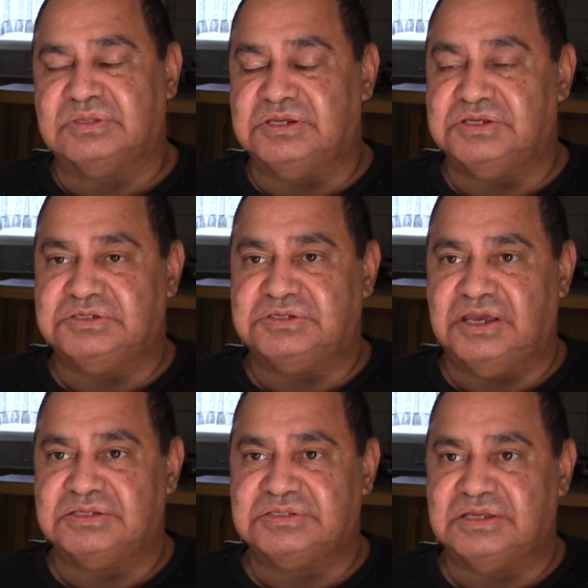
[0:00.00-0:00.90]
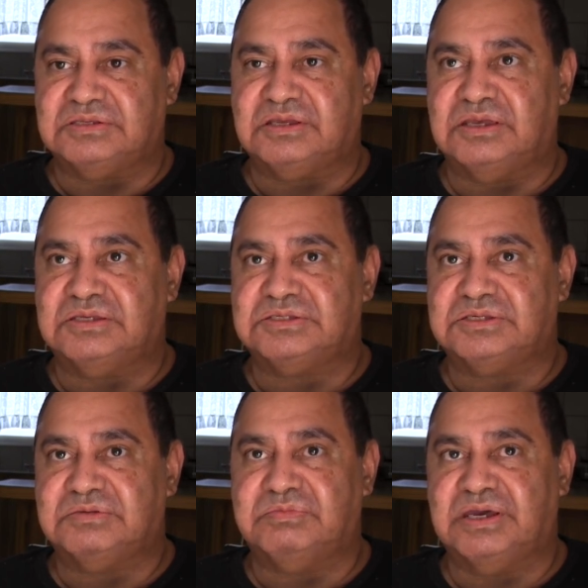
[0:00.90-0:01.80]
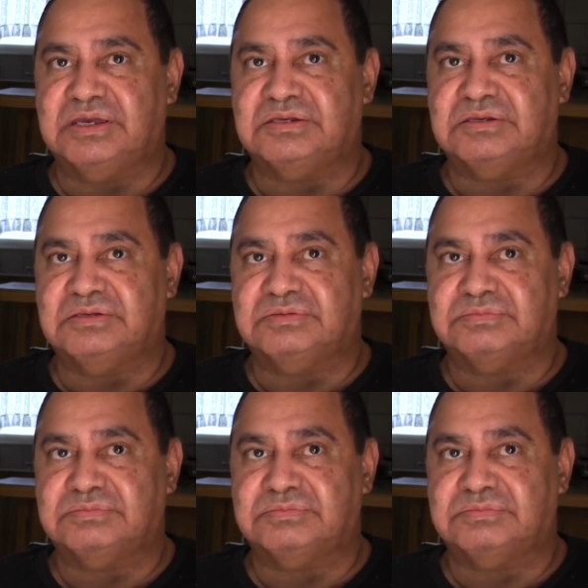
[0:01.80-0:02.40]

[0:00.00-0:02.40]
the judge that day, she made